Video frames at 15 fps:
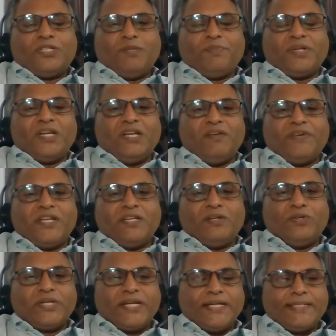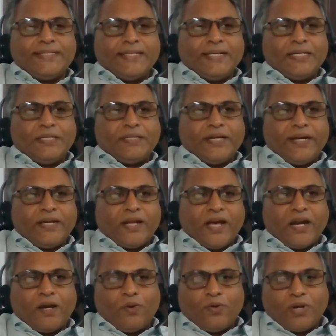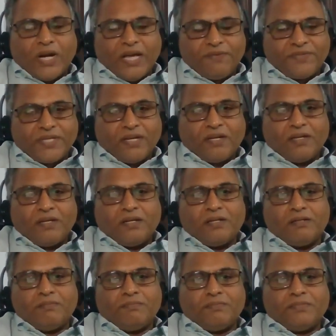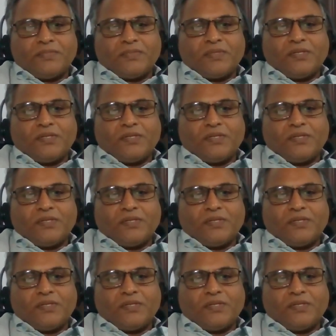So typically when you look at the entire load life cycle,